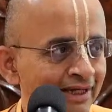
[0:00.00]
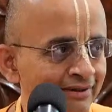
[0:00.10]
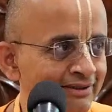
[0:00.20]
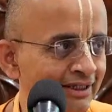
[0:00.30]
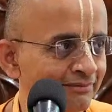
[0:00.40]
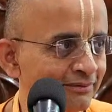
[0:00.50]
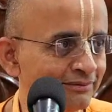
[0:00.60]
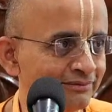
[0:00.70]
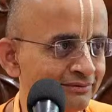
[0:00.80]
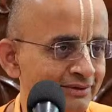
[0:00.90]
Advaita Acharya
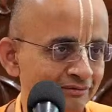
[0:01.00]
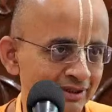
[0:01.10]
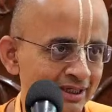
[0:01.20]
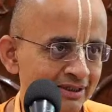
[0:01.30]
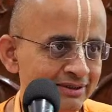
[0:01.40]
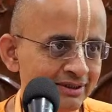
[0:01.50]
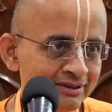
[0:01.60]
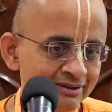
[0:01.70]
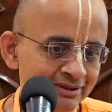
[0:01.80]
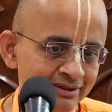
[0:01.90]
Prabhu. He will hate
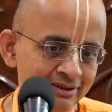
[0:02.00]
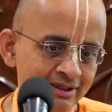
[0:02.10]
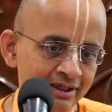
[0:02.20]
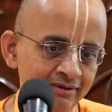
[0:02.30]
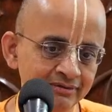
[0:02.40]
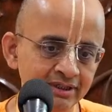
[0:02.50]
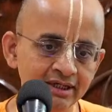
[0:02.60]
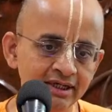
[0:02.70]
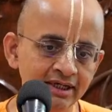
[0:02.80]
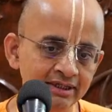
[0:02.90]
it. He will
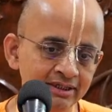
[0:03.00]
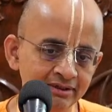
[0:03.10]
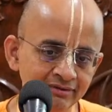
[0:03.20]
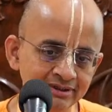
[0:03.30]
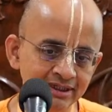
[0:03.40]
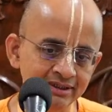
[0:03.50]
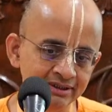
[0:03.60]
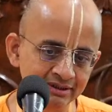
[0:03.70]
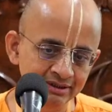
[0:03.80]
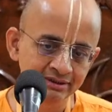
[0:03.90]
start crying. He will say
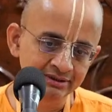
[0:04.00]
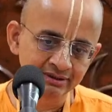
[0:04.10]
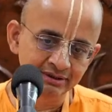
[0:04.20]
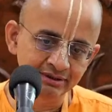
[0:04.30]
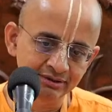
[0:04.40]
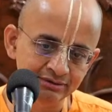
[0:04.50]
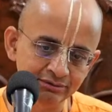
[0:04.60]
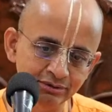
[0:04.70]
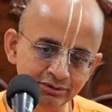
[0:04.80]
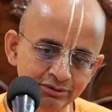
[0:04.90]
that,
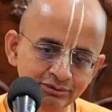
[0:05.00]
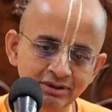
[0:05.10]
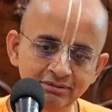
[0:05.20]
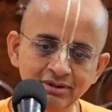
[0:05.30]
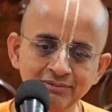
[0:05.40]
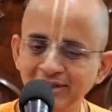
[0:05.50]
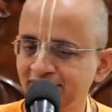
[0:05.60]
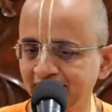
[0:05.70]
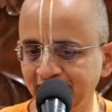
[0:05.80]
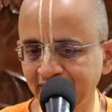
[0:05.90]
no, you are my
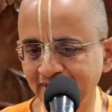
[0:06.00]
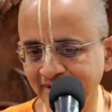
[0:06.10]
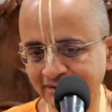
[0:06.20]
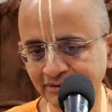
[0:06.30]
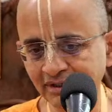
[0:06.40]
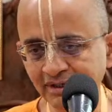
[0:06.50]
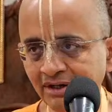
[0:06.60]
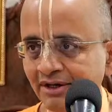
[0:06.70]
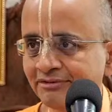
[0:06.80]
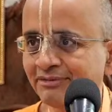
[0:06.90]
master, you are
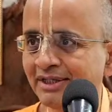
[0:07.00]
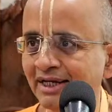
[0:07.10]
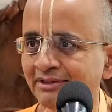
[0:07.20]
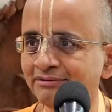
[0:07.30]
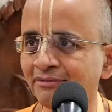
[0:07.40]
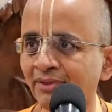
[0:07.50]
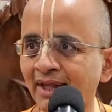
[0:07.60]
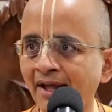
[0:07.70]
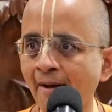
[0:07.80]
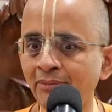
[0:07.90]
the lord of my life.
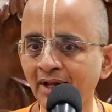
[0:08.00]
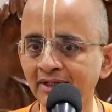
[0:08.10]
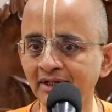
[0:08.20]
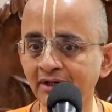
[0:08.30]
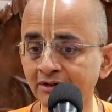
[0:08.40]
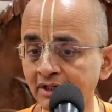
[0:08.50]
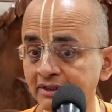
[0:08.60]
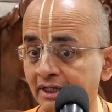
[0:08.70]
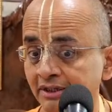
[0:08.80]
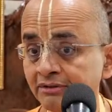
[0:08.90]
And then not
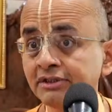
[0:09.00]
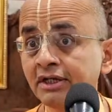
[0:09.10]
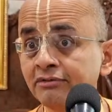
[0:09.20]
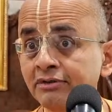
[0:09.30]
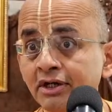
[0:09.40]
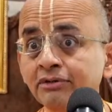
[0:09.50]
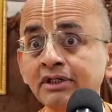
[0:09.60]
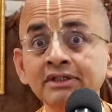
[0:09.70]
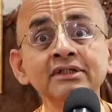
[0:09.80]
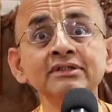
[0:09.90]
only that, Advaita Acharya will not
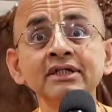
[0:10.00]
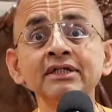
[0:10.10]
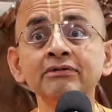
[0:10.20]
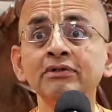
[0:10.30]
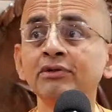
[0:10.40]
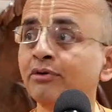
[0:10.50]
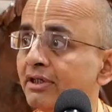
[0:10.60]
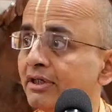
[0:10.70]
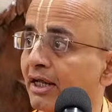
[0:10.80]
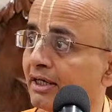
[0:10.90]
only just say, he will
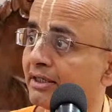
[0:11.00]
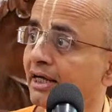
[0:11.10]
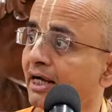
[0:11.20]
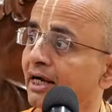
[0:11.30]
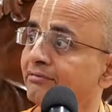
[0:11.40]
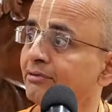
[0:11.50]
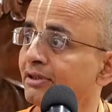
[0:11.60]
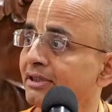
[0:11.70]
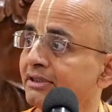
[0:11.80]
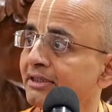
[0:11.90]
go and collect a gang of
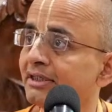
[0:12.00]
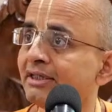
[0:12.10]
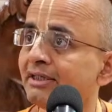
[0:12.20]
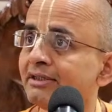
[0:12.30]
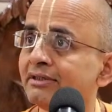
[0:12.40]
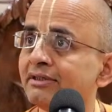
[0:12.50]
devotees and